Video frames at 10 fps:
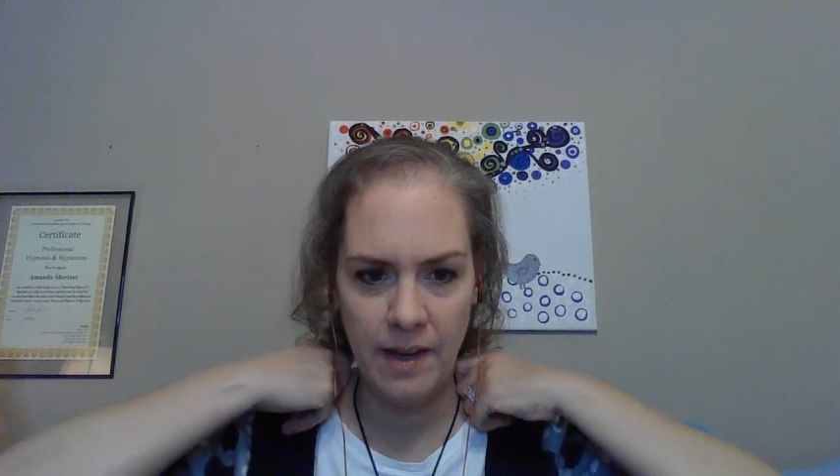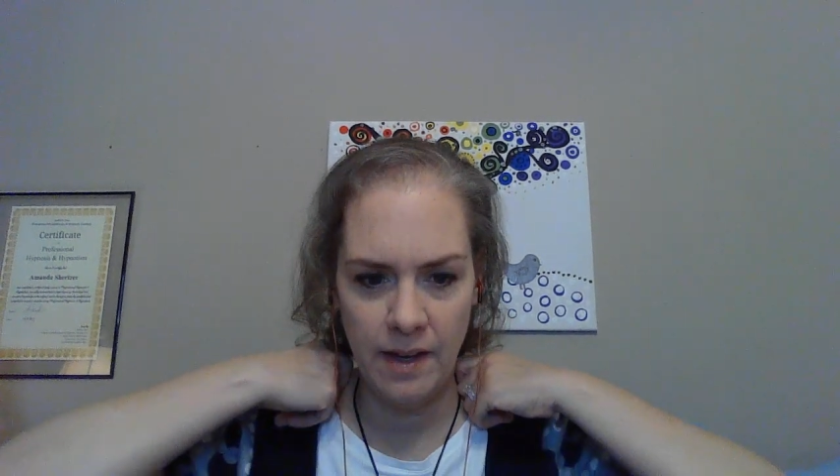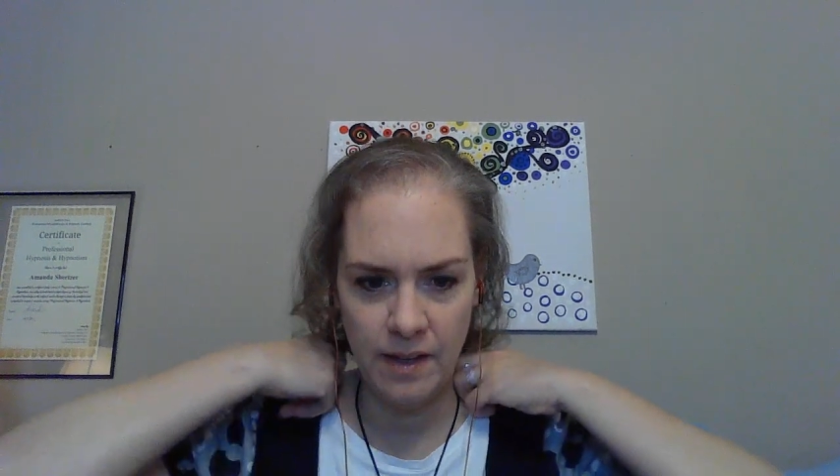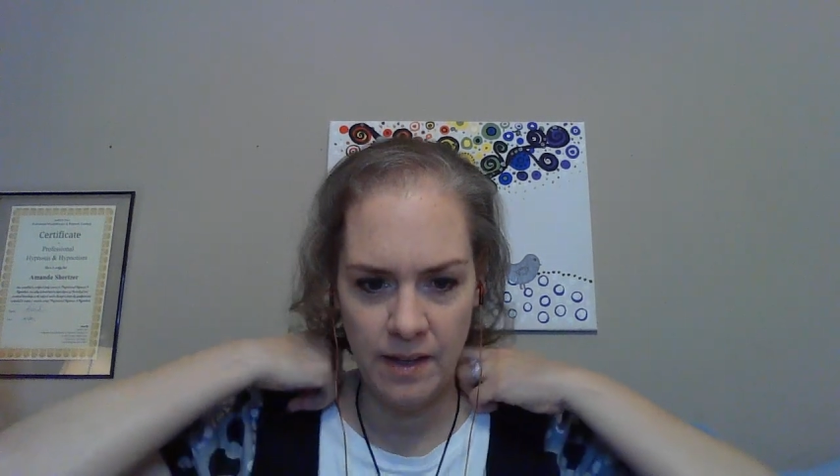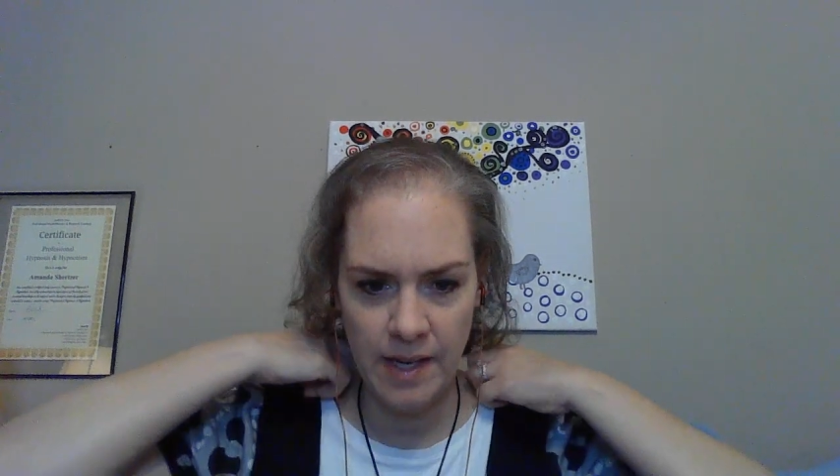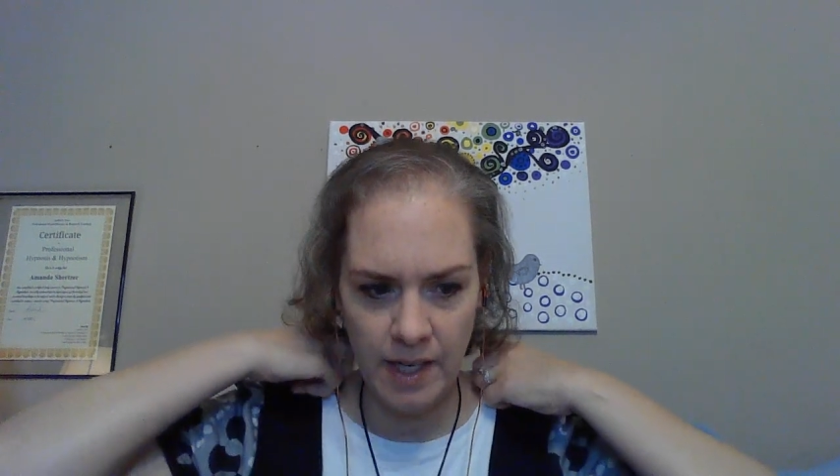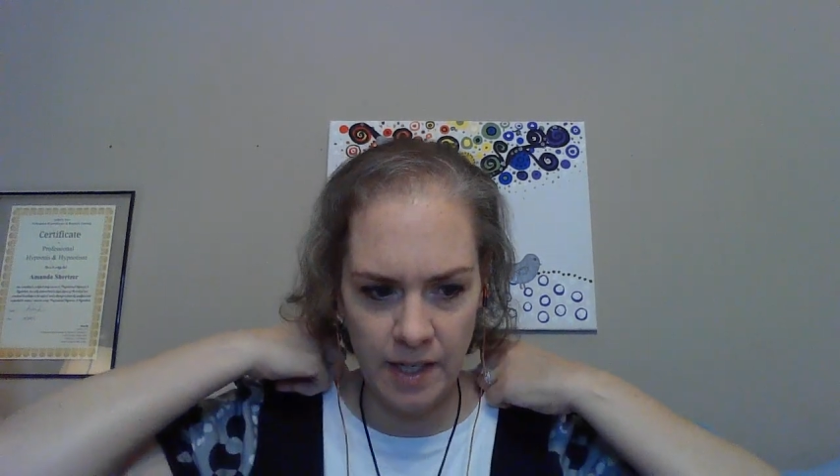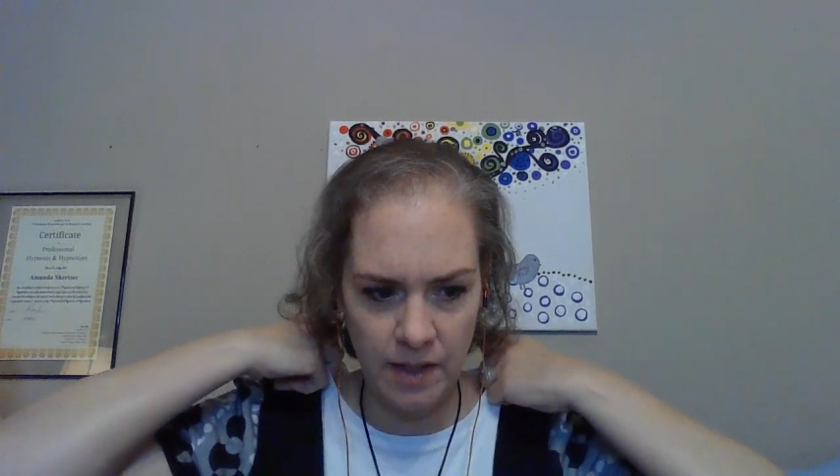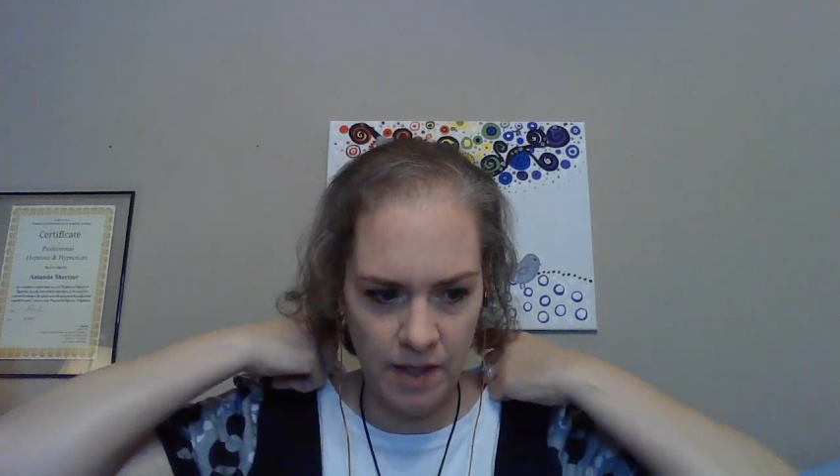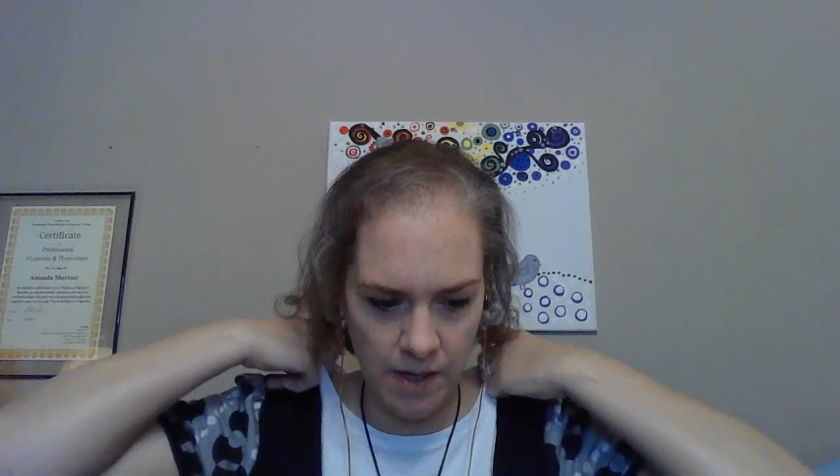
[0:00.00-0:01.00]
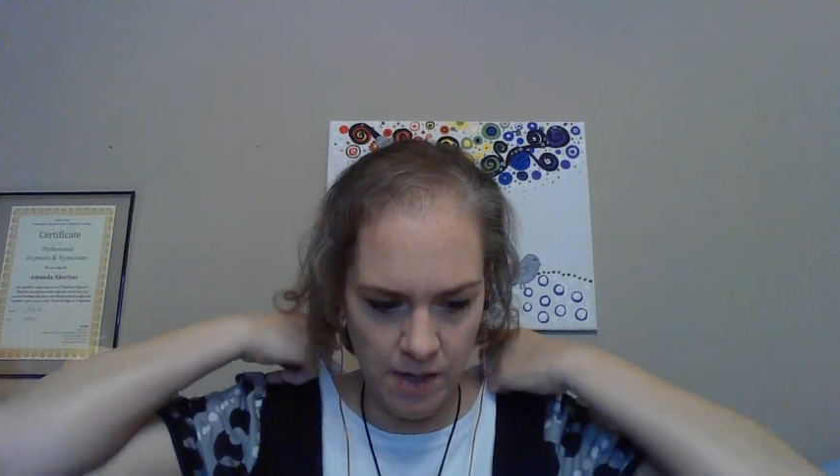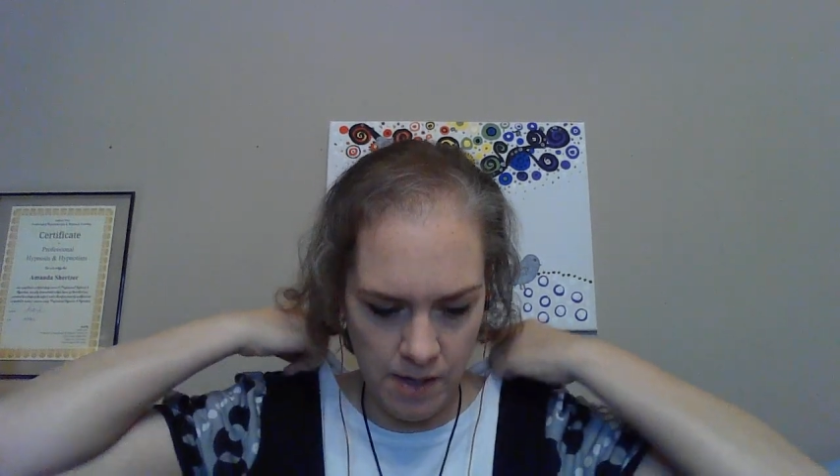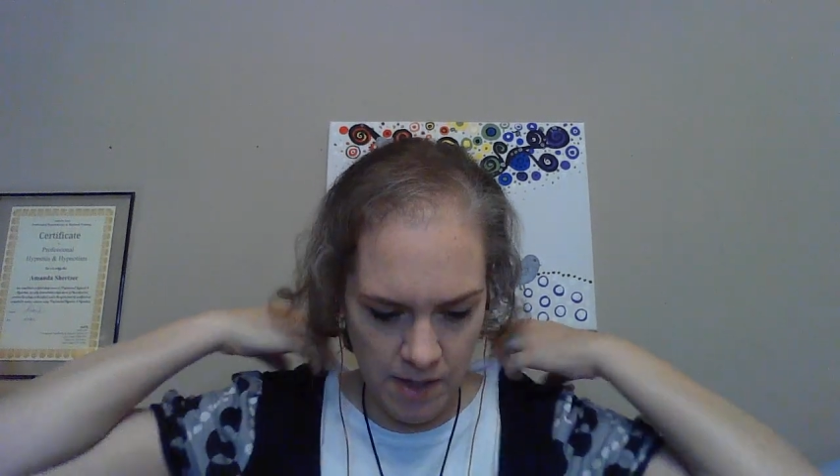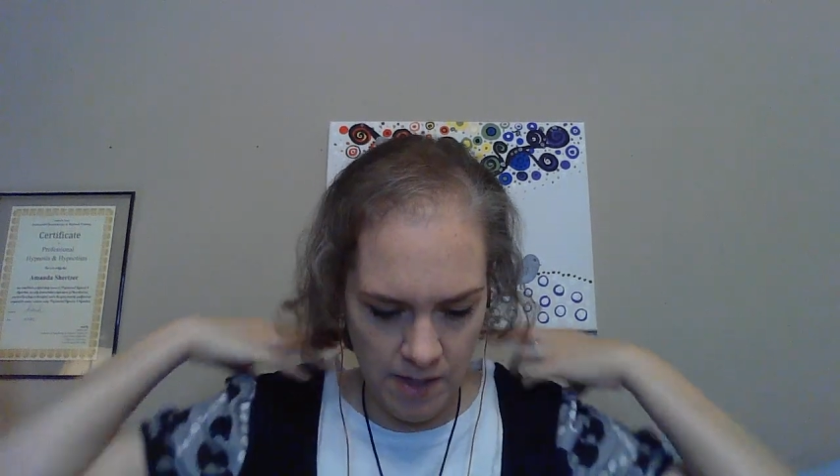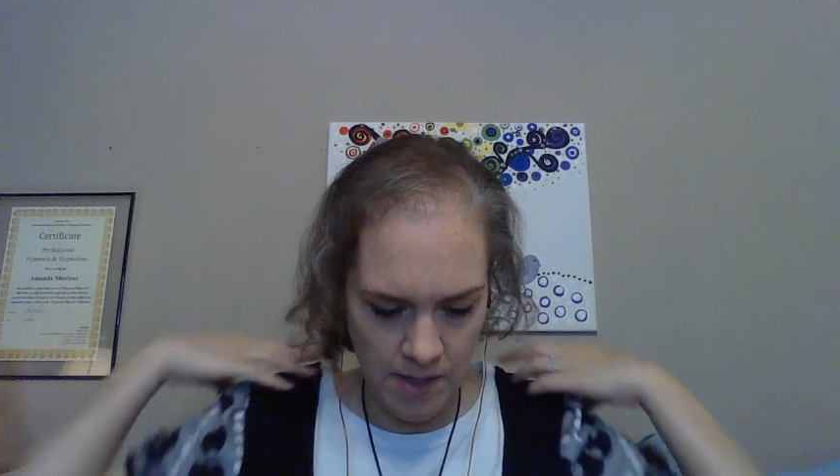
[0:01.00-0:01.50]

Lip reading: and hanging in there.